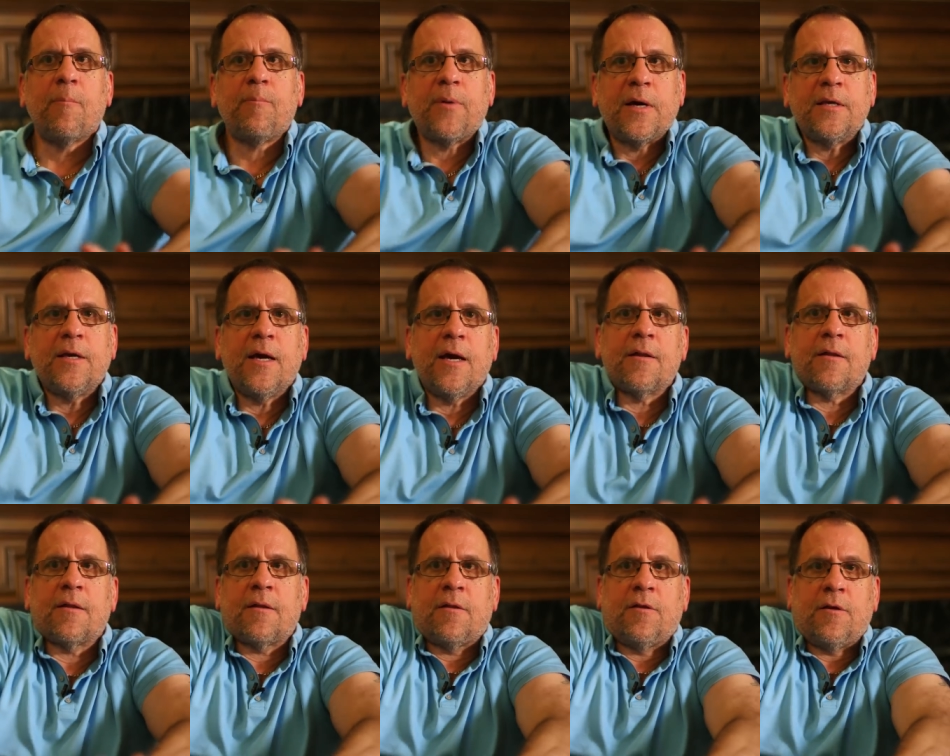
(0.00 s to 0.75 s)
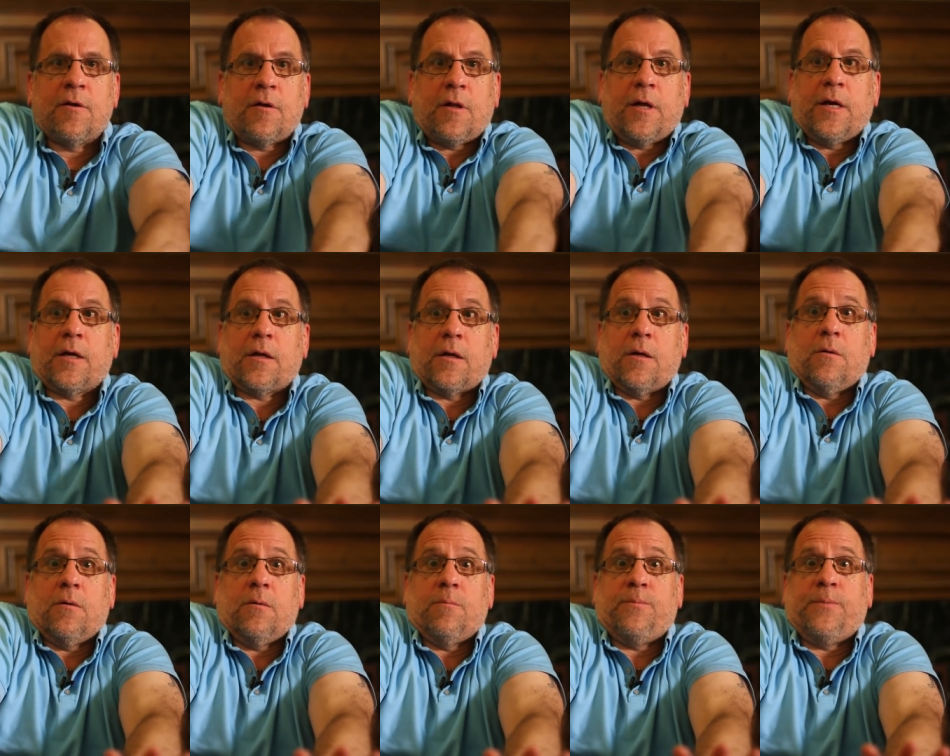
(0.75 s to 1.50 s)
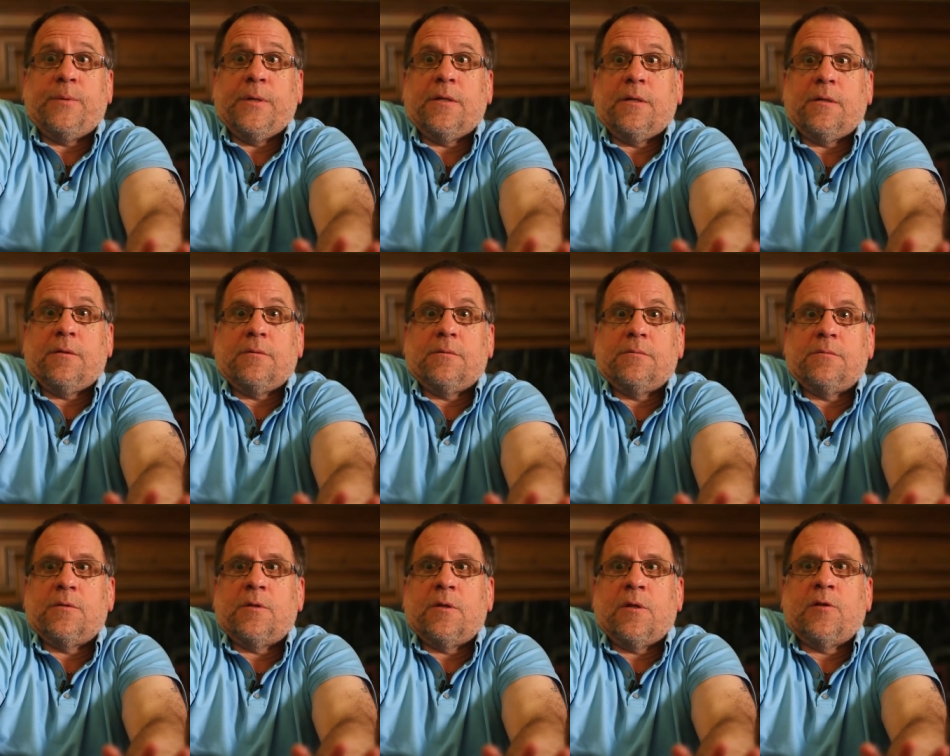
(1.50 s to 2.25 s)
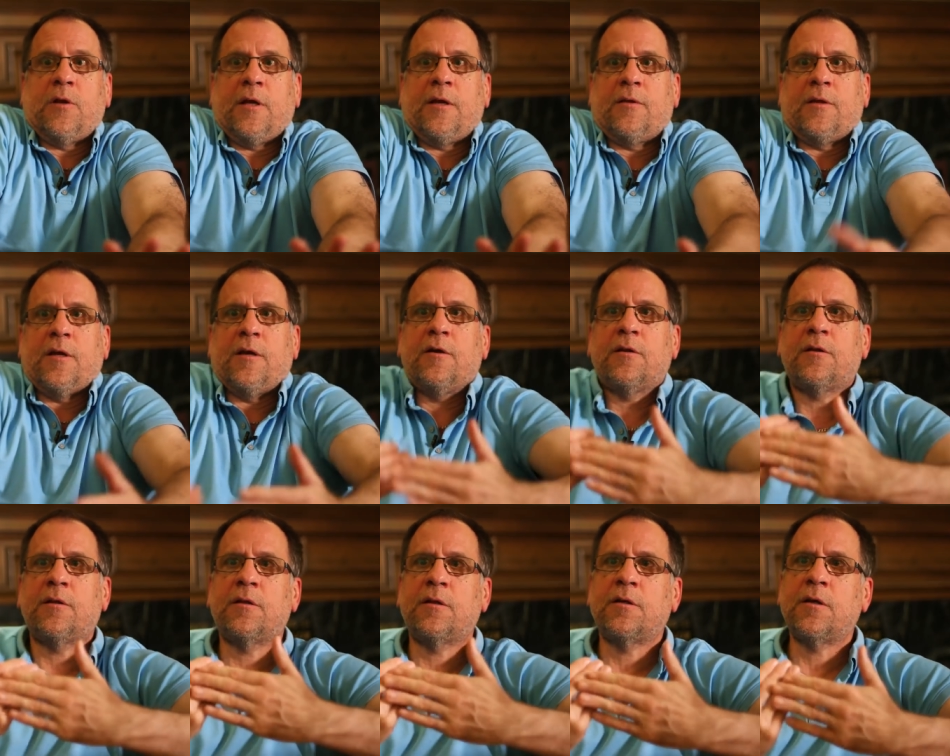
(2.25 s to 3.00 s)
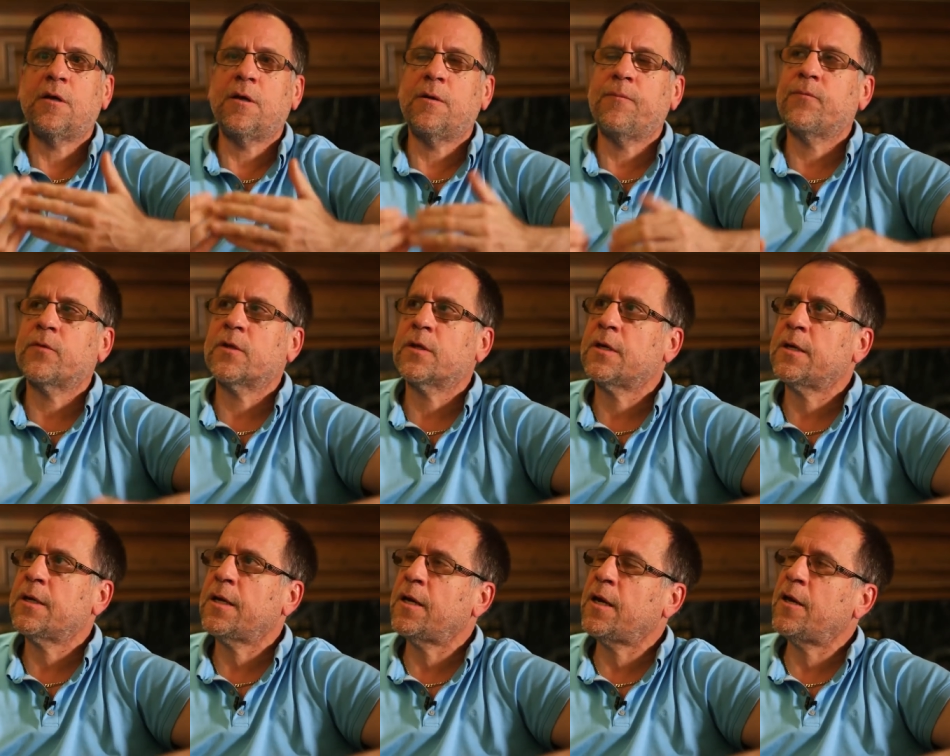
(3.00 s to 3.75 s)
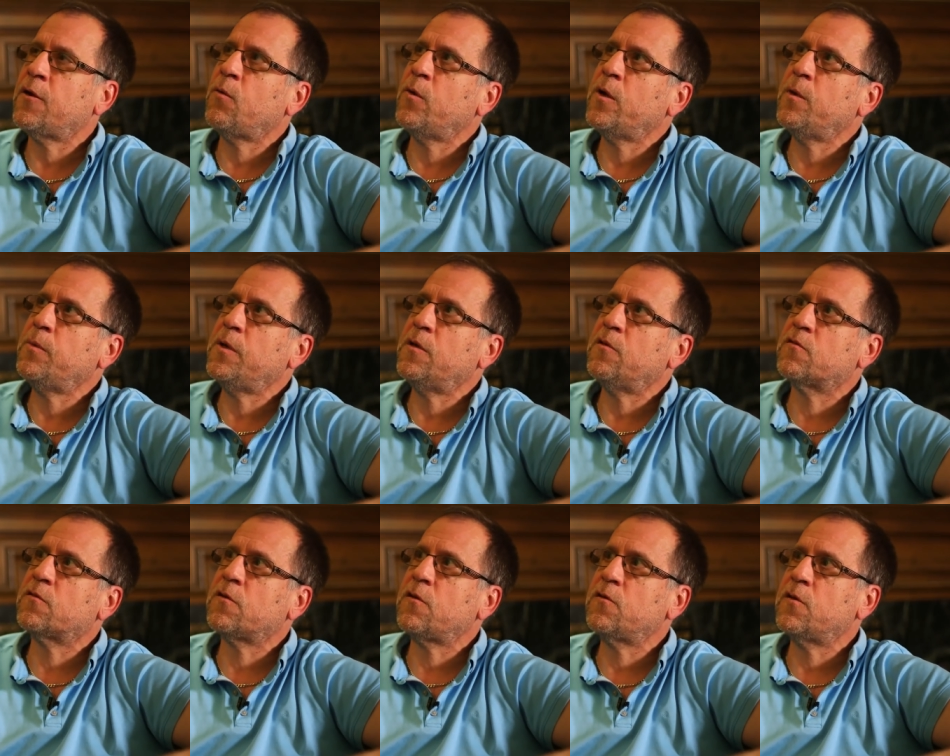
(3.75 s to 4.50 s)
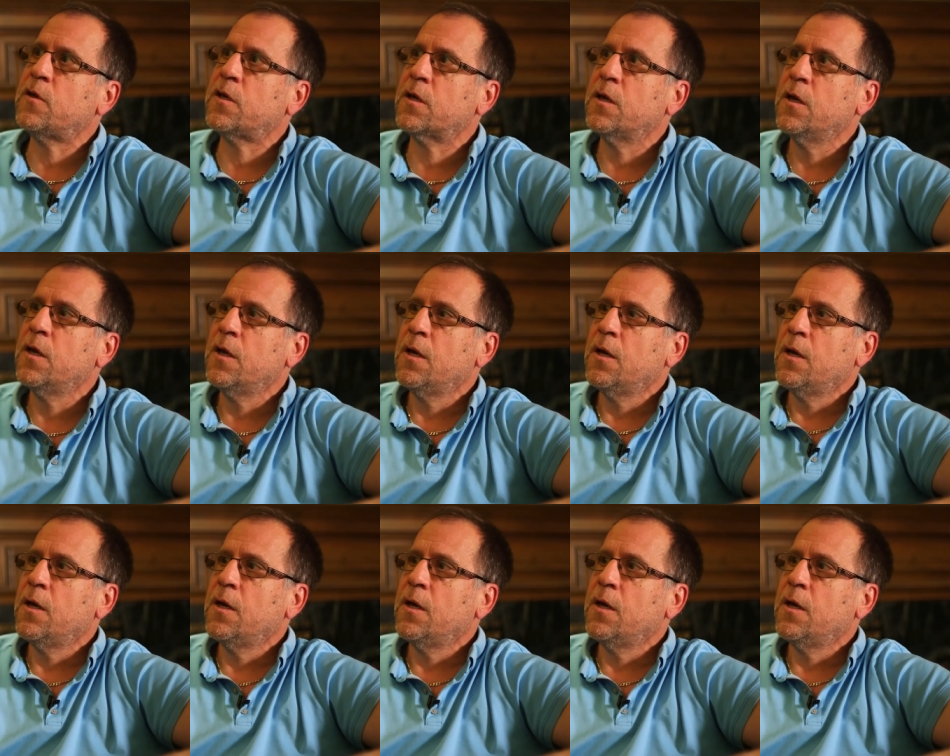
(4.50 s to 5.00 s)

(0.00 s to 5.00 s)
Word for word: But yet, they're like, but they, they're, they're, I don't want to be insulting,